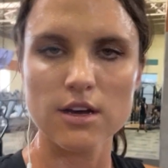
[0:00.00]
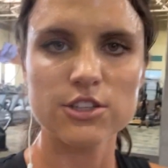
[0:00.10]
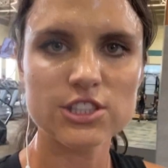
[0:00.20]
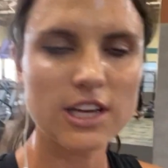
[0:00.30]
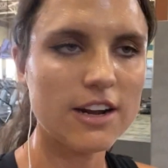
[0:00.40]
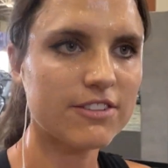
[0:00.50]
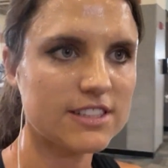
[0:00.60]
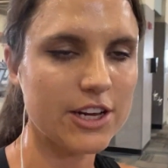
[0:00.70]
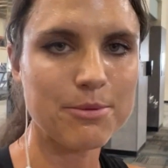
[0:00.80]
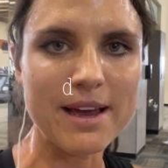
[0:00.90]
Just got off the
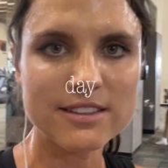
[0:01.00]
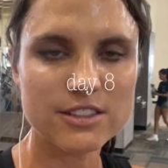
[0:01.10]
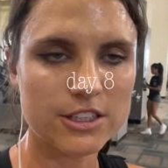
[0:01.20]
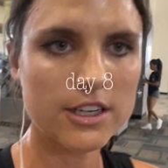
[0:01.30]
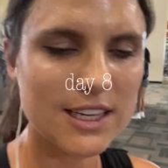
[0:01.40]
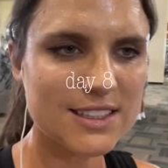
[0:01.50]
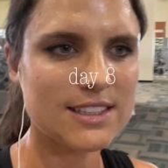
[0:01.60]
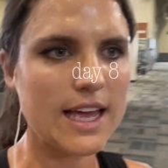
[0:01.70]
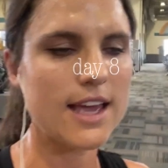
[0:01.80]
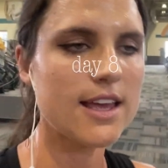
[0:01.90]
Stairmaster. It's
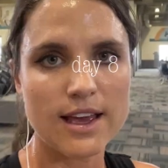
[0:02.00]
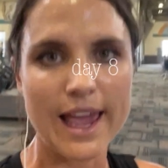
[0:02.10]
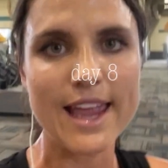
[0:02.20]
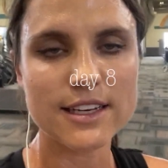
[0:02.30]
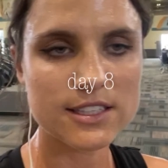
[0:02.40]
day eight,